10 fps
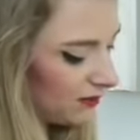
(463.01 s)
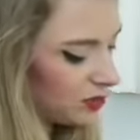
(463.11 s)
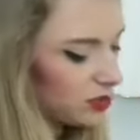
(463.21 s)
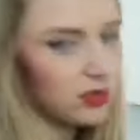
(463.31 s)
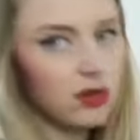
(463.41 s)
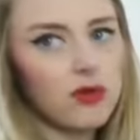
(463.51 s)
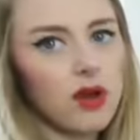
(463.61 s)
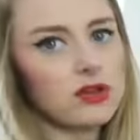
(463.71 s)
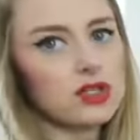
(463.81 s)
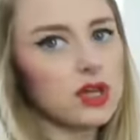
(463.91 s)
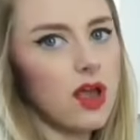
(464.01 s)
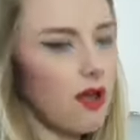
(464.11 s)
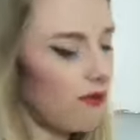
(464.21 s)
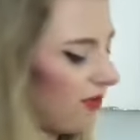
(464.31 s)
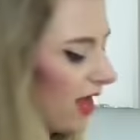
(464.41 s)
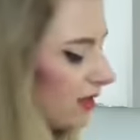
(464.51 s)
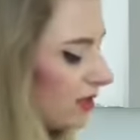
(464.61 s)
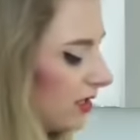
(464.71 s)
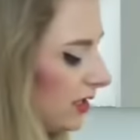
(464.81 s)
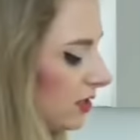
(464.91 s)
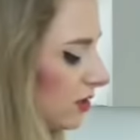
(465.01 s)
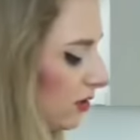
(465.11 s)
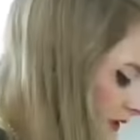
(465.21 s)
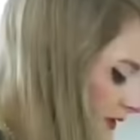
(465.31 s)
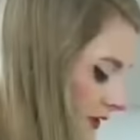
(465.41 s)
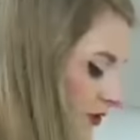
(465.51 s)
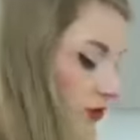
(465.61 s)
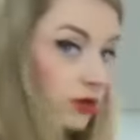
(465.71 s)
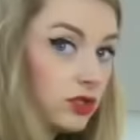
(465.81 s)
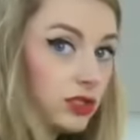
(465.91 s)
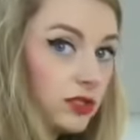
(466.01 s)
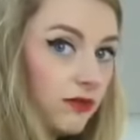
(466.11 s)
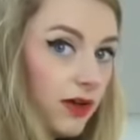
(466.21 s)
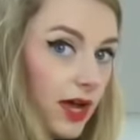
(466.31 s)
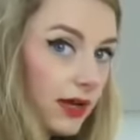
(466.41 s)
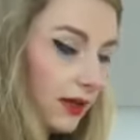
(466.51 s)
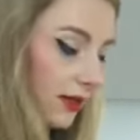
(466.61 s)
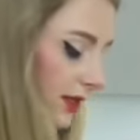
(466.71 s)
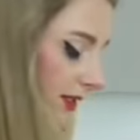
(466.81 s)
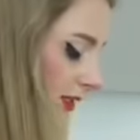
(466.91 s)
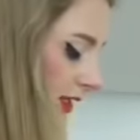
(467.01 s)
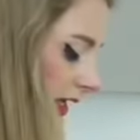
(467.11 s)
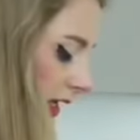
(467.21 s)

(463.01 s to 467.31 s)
just a crunch of that sea salt. So just dividing this